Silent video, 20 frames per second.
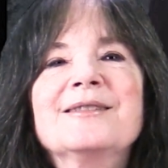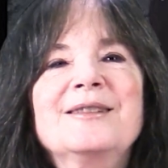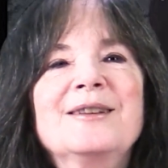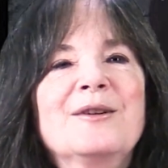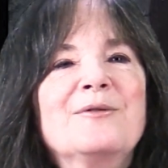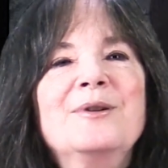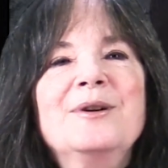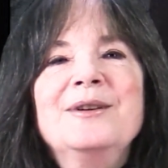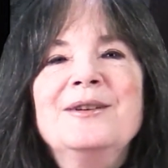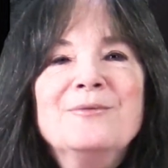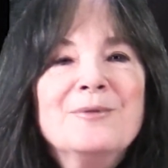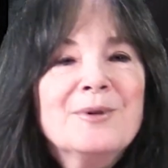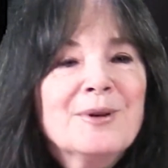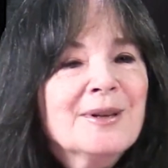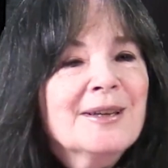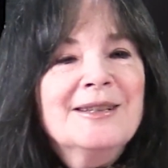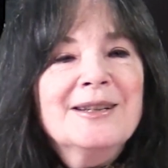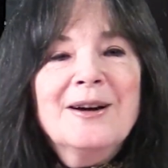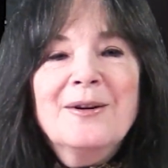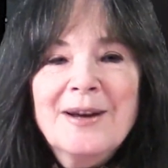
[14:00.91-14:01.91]
stuff we
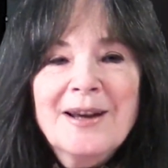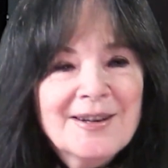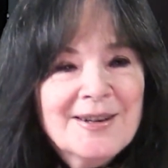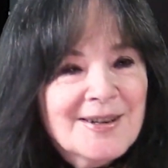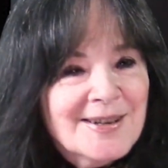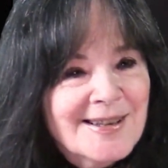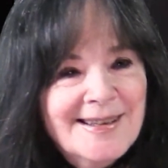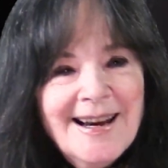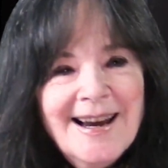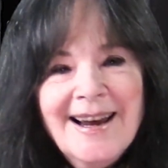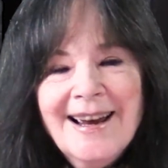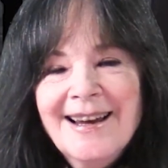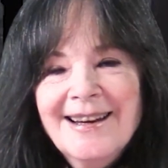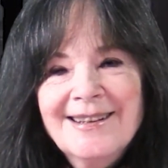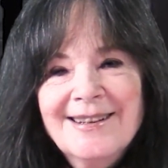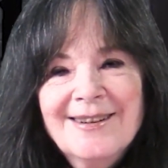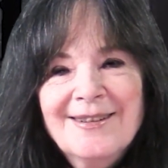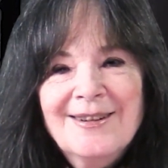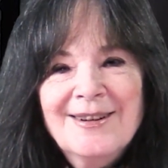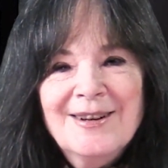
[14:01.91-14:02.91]
really don't understand
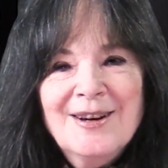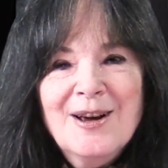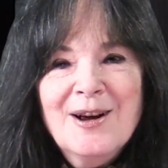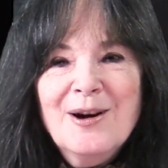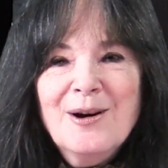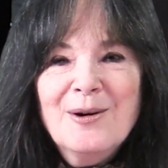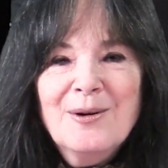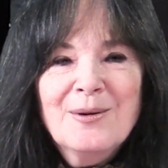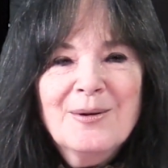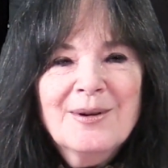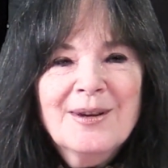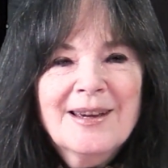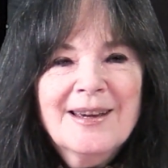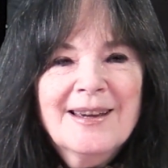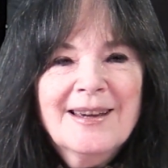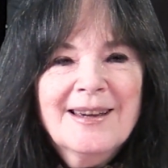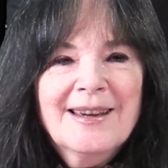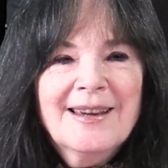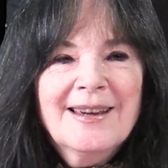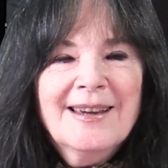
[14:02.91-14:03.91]
or know.
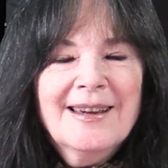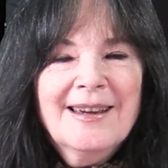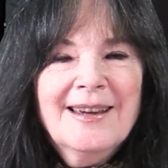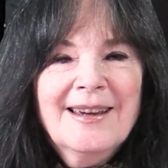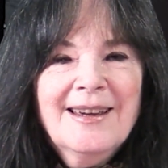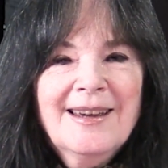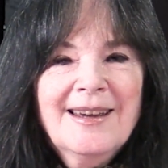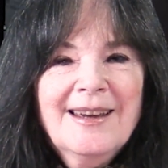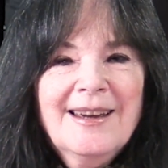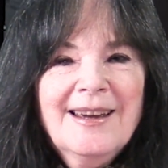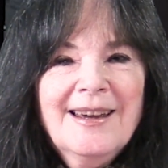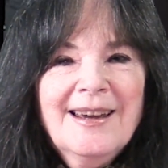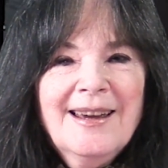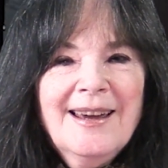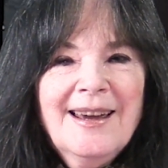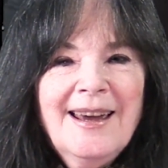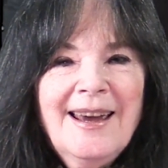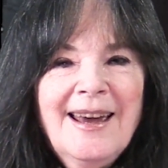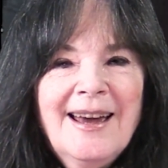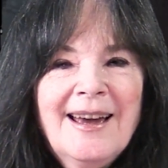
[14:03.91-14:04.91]

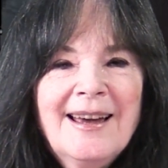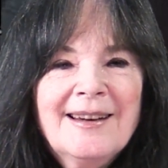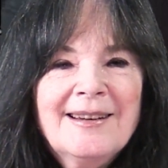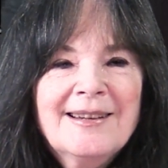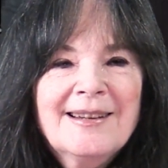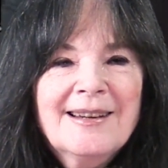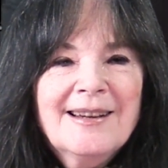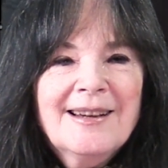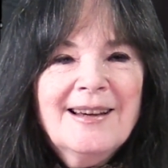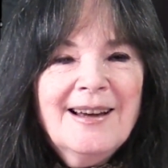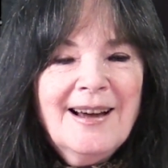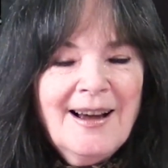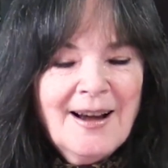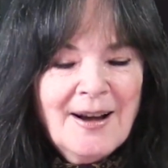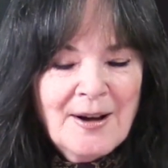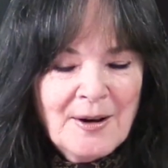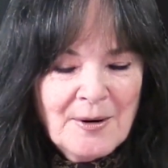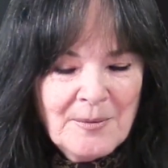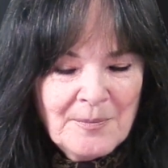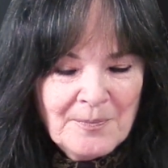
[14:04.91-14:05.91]
And
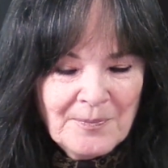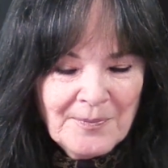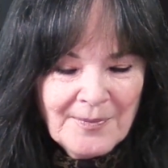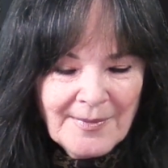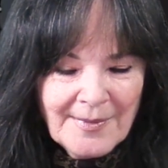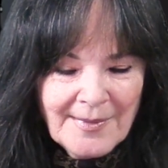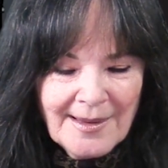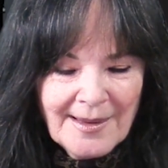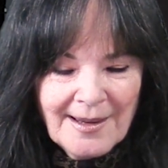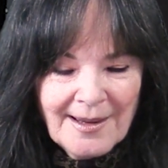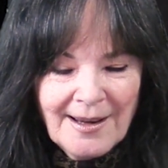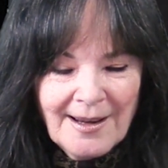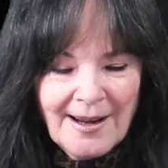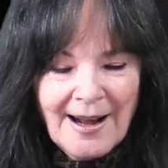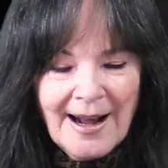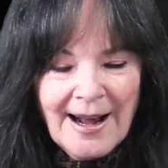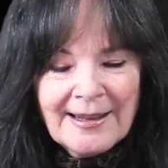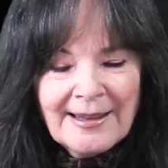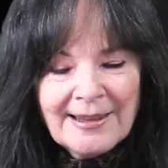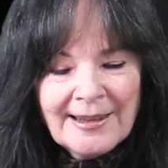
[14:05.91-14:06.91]

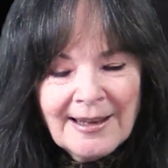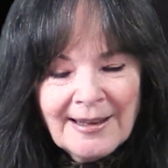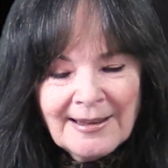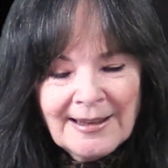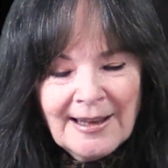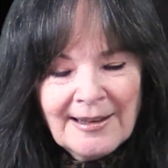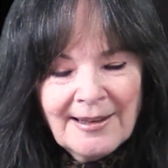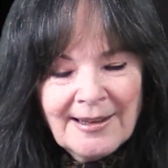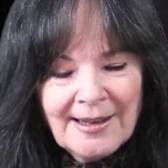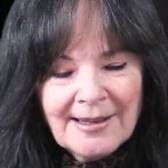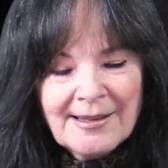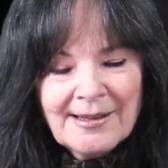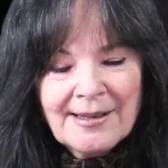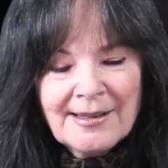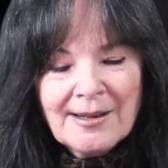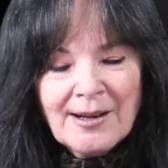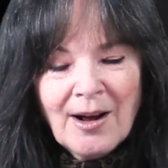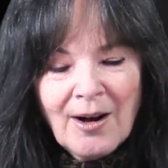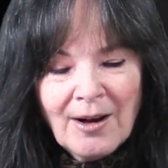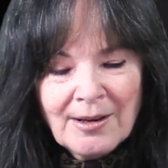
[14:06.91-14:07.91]
I think that this
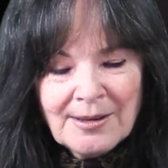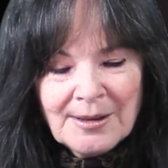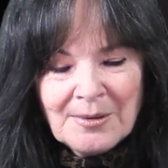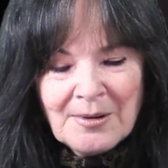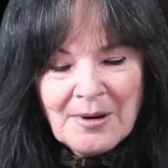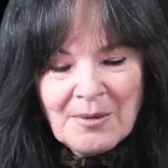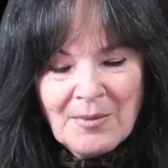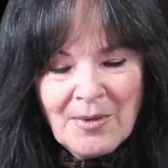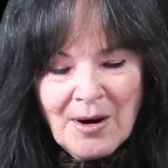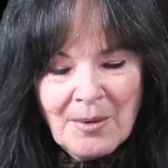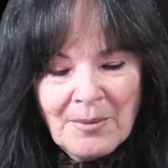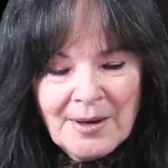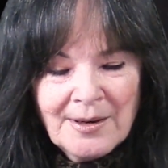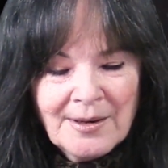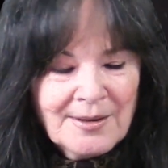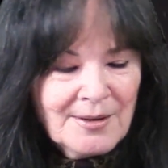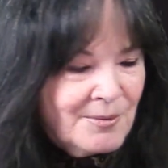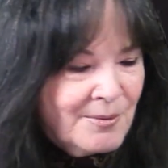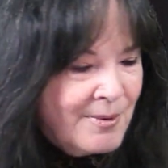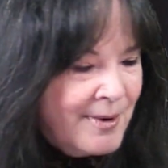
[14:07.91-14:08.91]
is also a
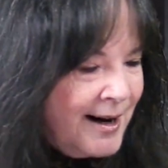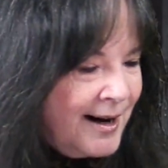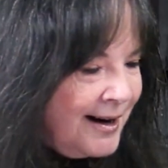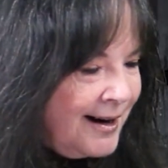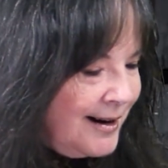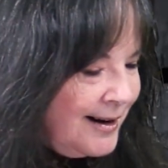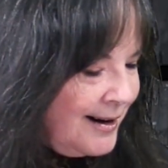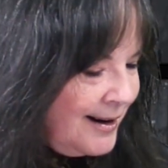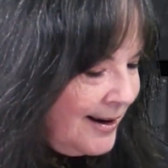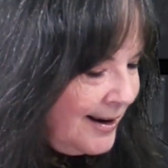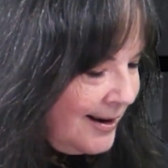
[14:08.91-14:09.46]
moment where